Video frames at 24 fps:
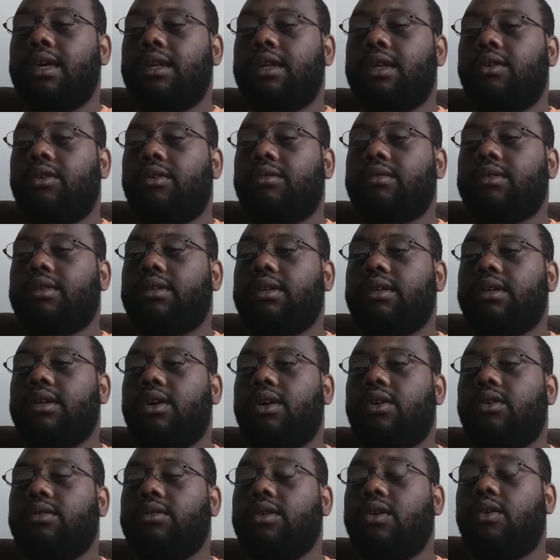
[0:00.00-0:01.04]
they don't you
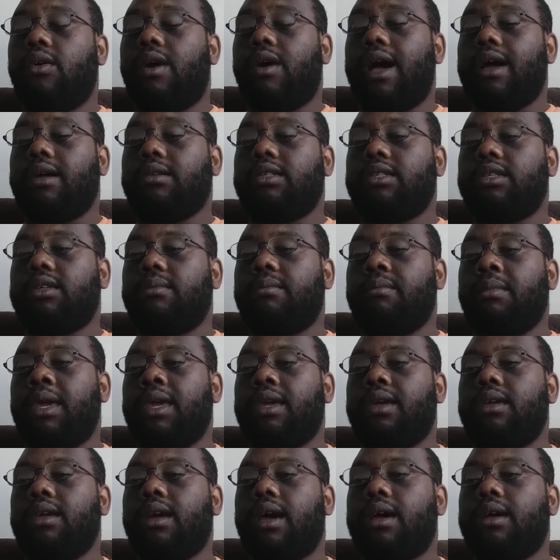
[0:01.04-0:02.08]
know know how to
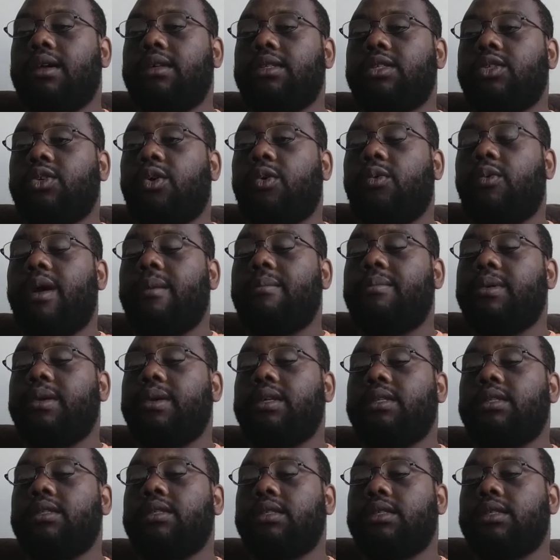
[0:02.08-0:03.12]
make guns or
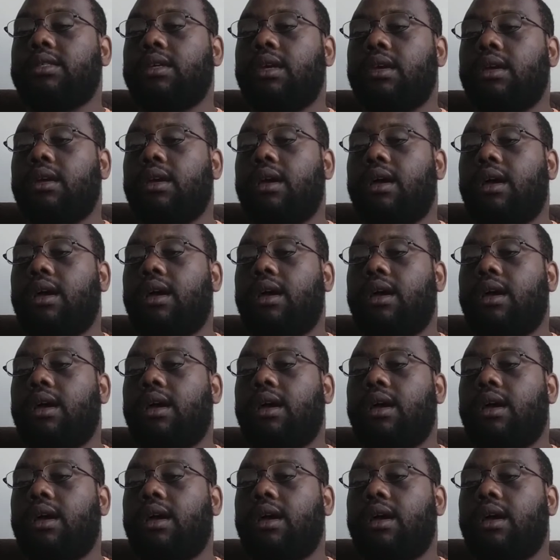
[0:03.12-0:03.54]
weapons.